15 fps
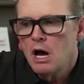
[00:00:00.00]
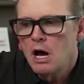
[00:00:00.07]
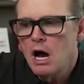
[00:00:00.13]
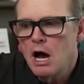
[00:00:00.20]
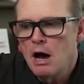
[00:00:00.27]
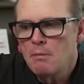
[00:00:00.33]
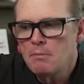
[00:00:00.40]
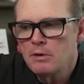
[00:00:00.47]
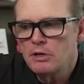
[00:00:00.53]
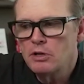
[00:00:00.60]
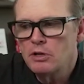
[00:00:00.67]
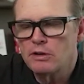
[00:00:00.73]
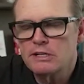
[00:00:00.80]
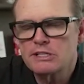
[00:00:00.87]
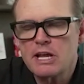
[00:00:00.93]
um, you
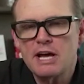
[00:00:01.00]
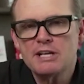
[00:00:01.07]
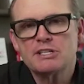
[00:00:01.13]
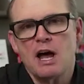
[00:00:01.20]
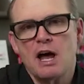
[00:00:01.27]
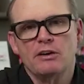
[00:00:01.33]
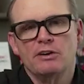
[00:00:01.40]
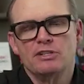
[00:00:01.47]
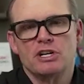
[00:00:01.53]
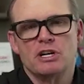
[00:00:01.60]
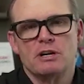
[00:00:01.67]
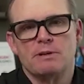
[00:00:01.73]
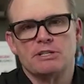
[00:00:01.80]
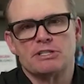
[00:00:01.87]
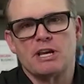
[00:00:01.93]
know this guy's got a
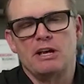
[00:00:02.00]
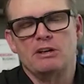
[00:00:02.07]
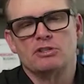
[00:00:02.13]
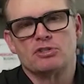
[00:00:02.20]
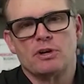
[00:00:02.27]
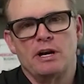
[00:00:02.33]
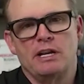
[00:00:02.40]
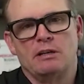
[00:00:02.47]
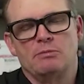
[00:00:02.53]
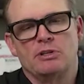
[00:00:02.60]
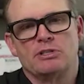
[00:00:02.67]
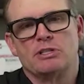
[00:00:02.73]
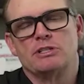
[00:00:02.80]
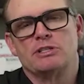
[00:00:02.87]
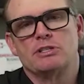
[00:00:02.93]
legitimate sales training
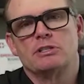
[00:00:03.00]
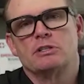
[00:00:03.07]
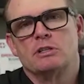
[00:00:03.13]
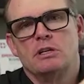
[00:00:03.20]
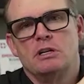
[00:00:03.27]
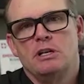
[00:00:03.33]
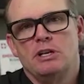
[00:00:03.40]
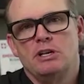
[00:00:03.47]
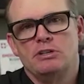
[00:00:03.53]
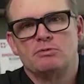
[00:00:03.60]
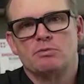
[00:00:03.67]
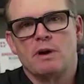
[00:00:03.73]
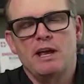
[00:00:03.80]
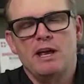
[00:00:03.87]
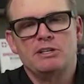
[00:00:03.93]
business he's
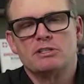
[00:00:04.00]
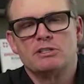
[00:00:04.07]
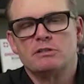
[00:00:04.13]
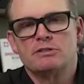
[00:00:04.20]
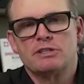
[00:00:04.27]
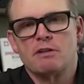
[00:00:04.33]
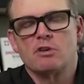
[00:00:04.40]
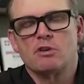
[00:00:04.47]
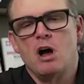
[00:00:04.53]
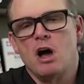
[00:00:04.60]
raised several